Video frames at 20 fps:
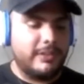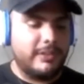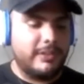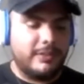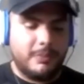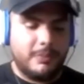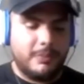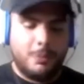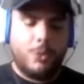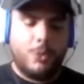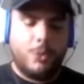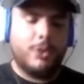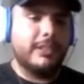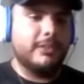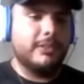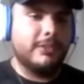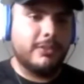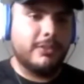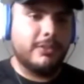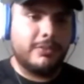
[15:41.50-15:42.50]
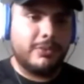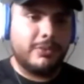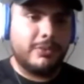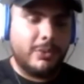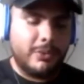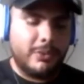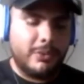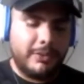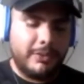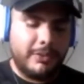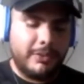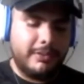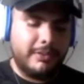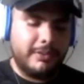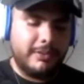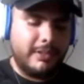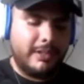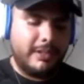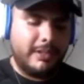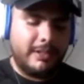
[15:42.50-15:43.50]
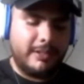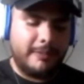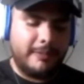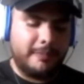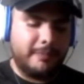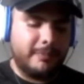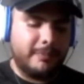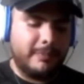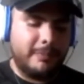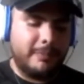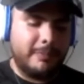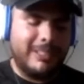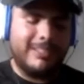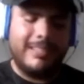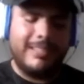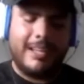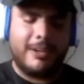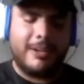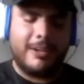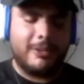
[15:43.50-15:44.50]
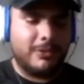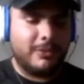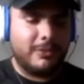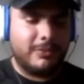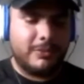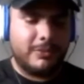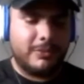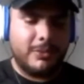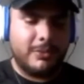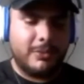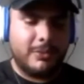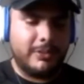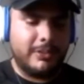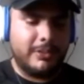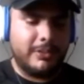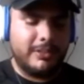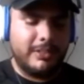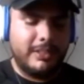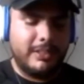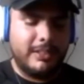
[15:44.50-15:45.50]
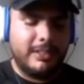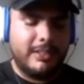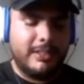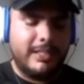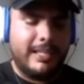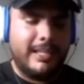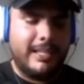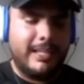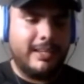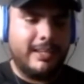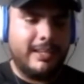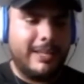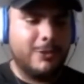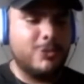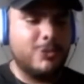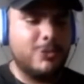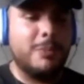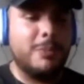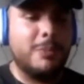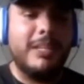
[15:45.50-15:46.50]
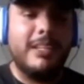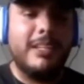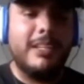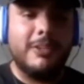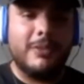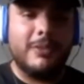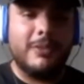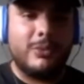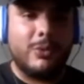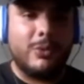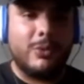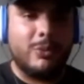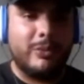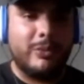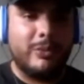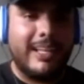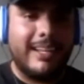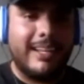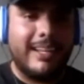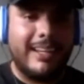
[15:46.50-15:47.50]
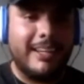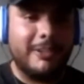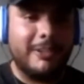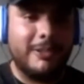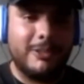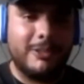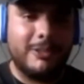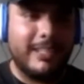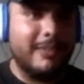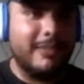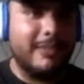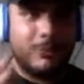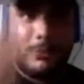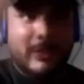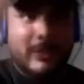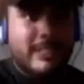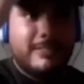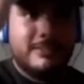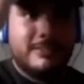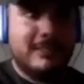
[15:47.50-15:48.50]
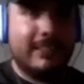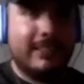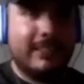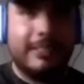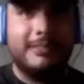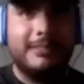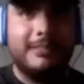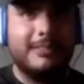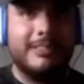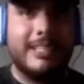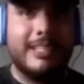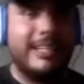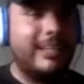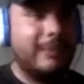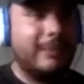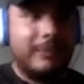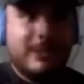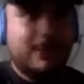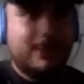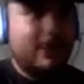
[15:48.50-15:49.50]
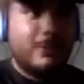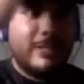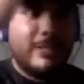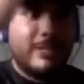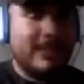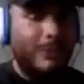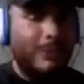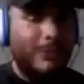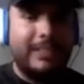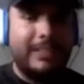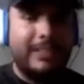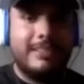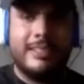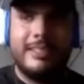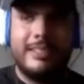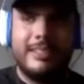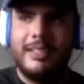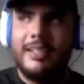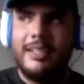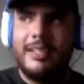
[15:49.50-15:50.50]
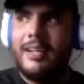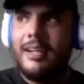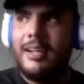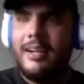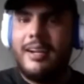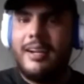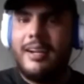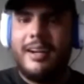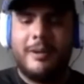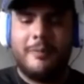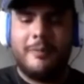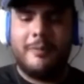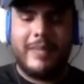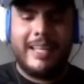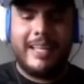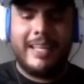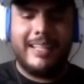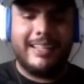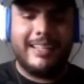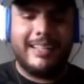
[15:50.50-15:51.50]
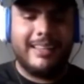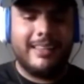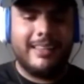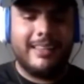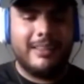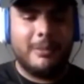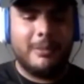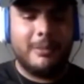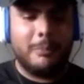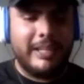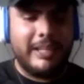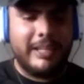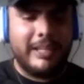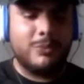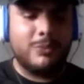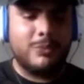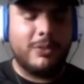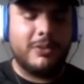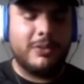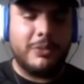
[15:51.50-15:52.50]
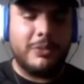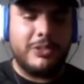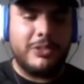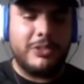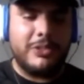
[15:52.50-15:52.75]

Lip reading: Morgan could have scored. Pizarro could have scored. LGP could have scored with that header that went like se defió like crazy. And then I think the biggest one, which